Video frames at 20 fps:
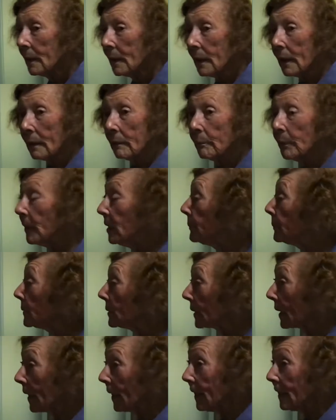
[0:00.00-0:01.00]
And people
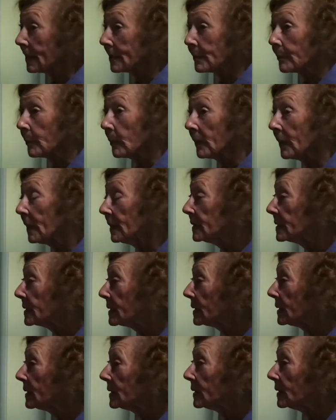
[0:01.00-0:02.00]
gasp when they
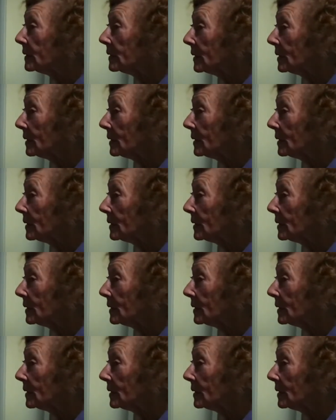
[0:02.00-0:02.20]
see it.